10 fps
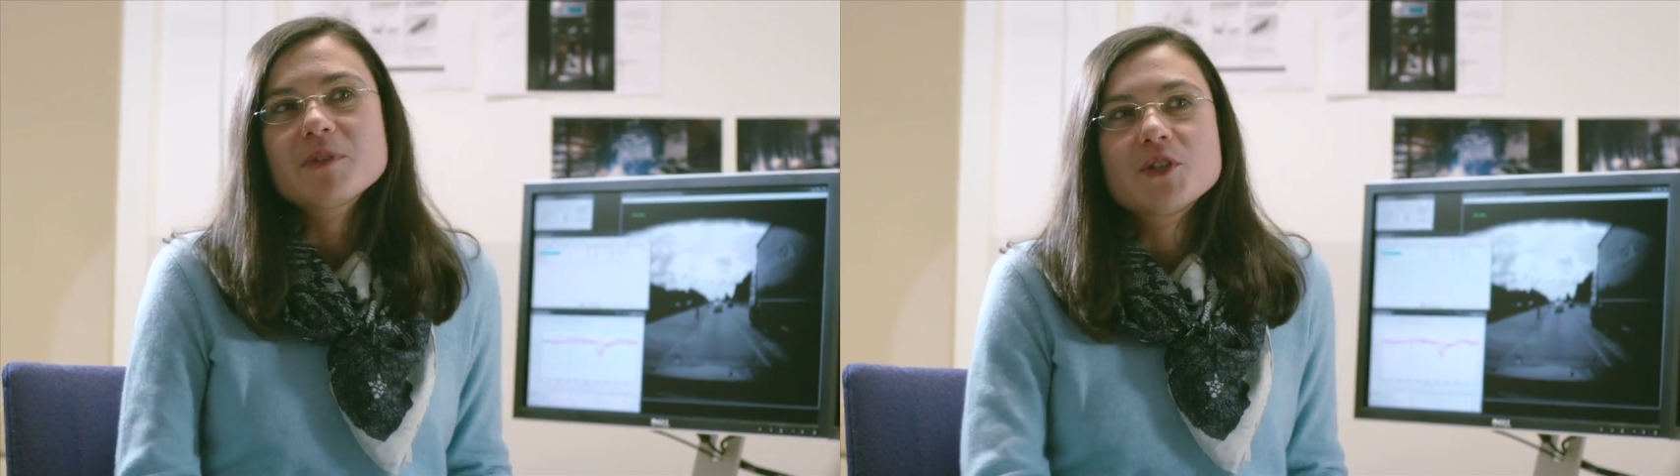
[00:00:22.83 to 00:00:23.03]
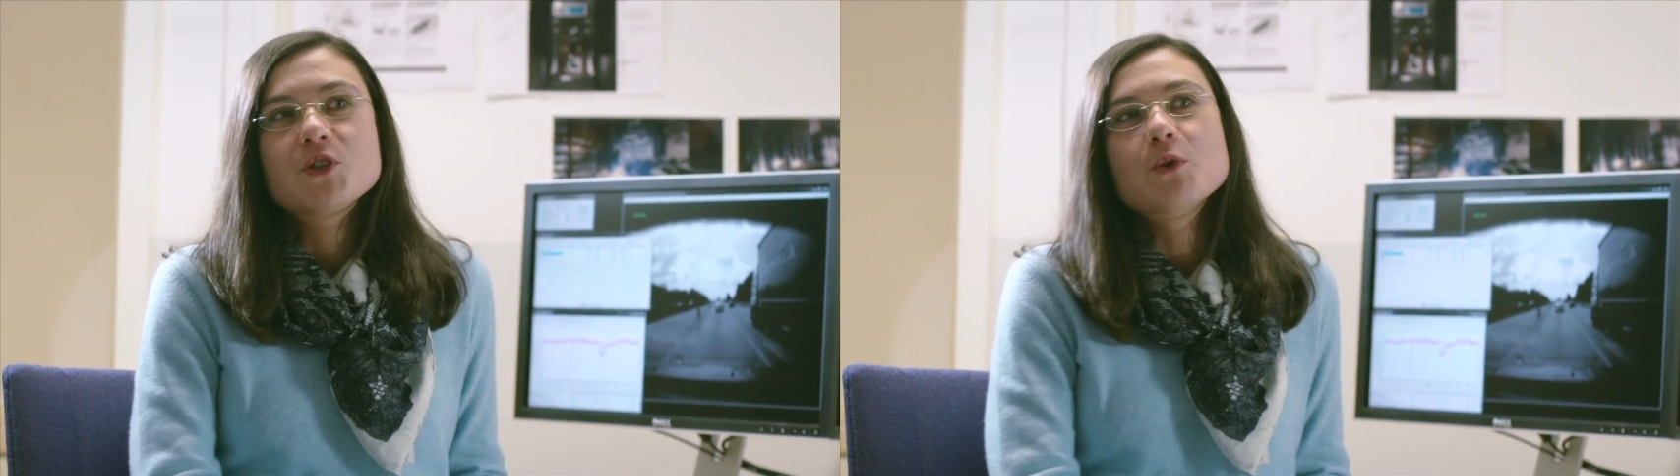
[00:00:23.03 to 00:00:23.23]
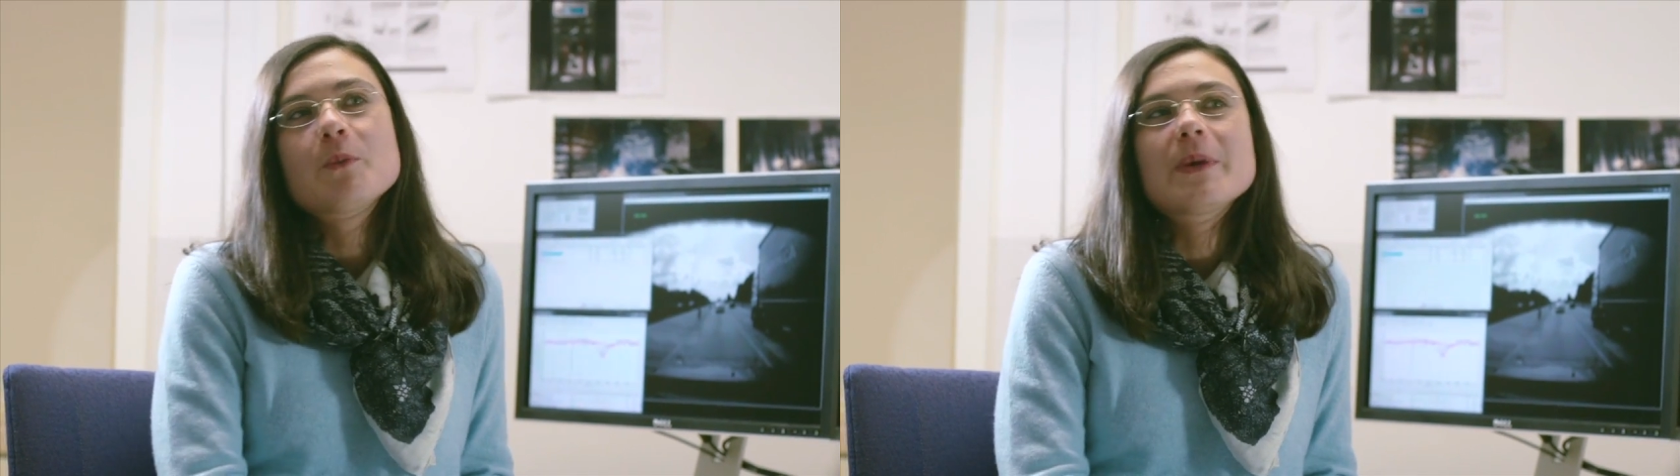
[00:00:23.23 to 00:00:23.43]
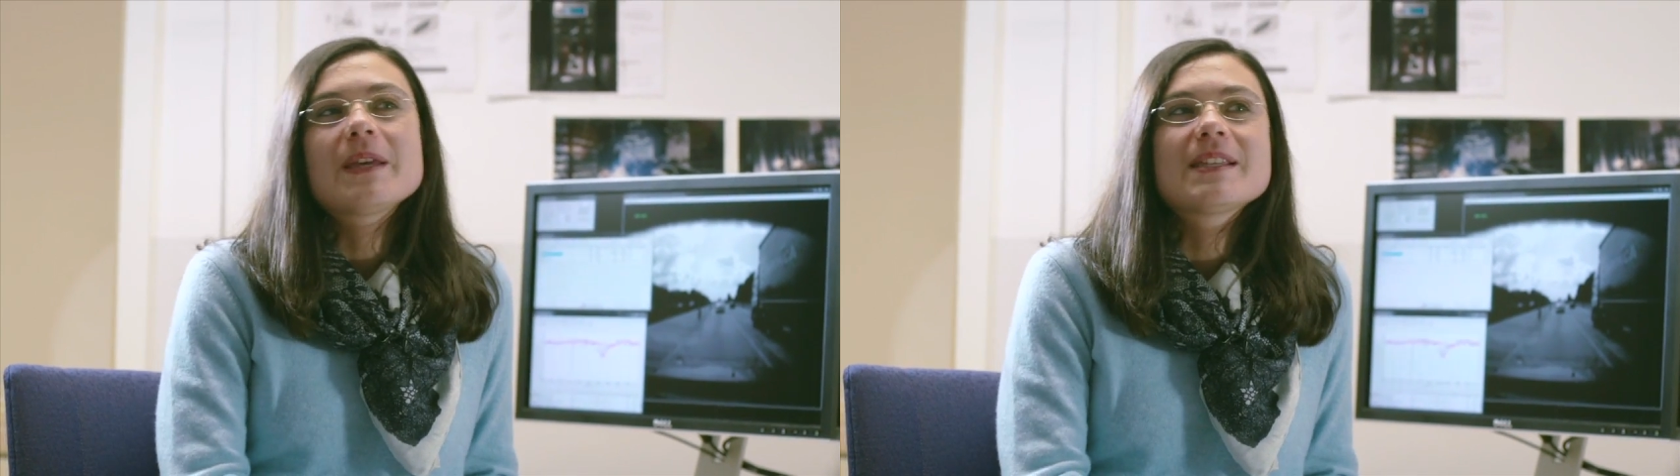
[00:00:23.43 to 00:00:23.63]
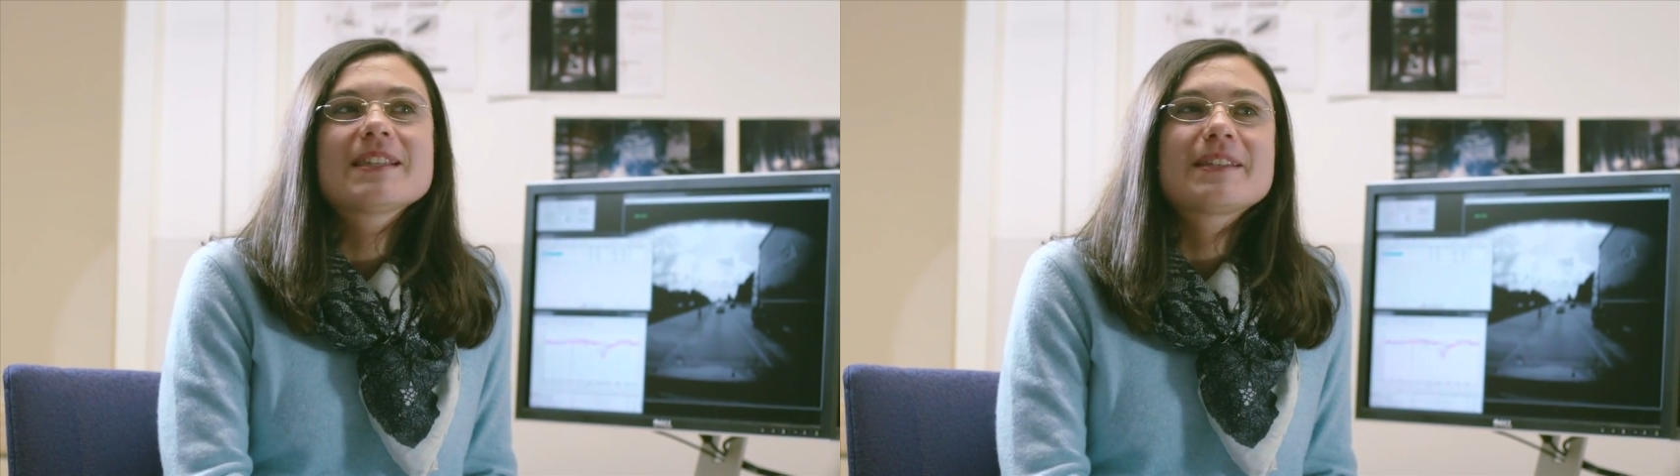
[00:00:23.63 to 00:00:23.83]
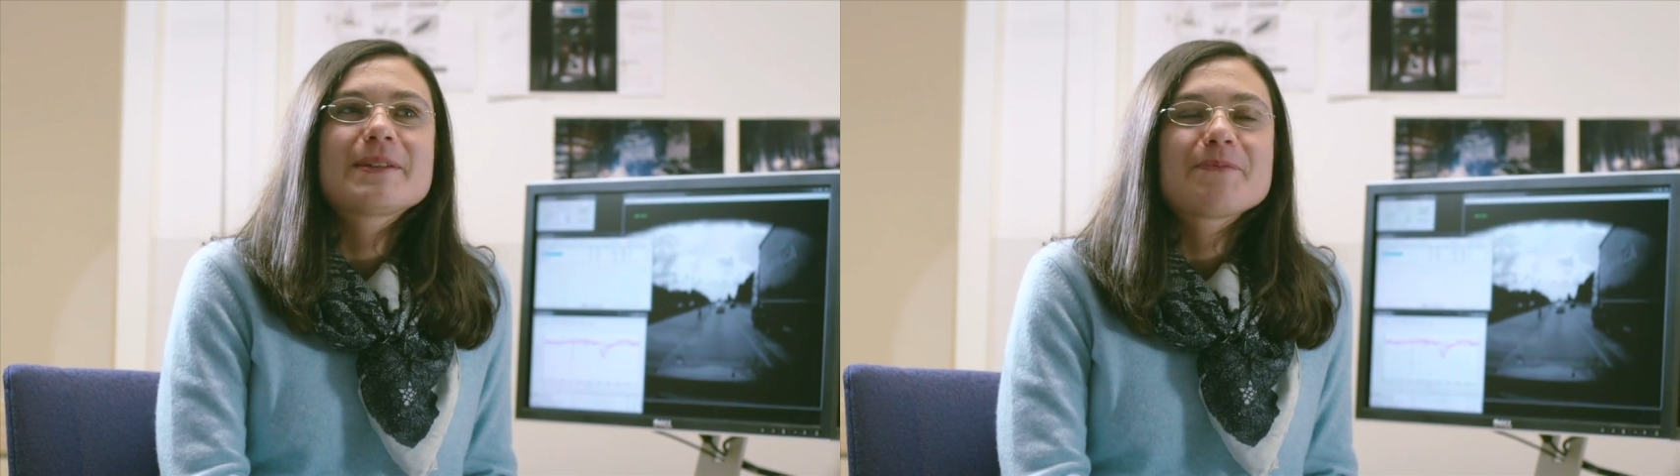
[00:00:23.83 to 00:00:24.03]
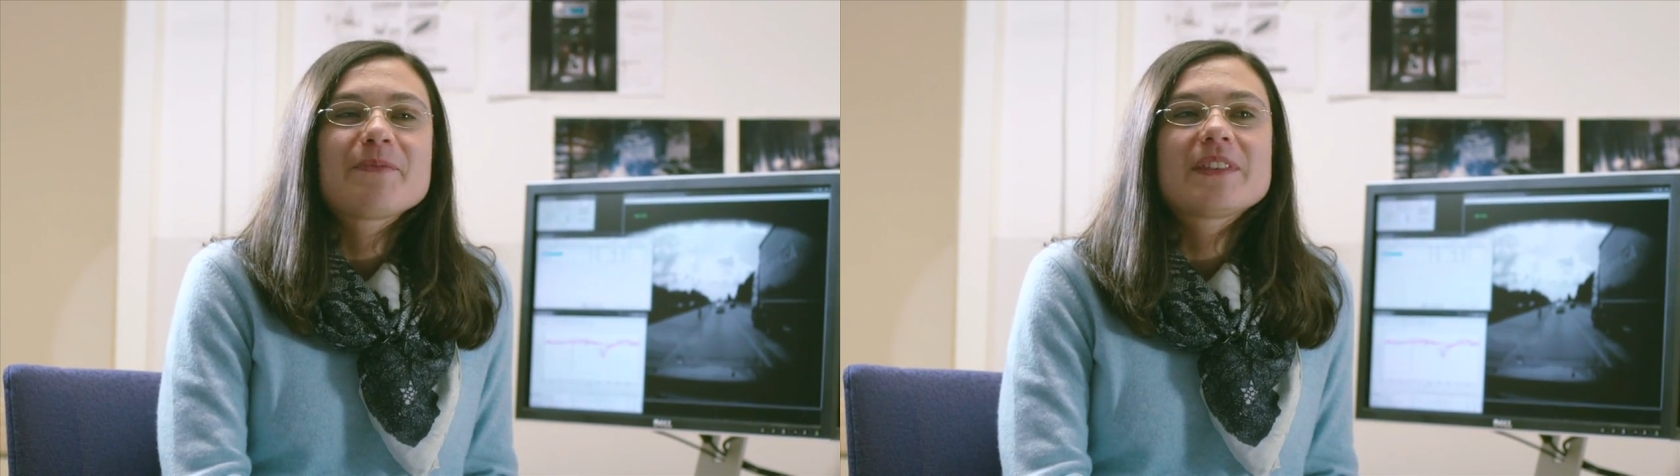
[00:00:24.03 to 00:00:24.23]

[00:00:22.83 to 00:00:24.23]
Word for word: my job is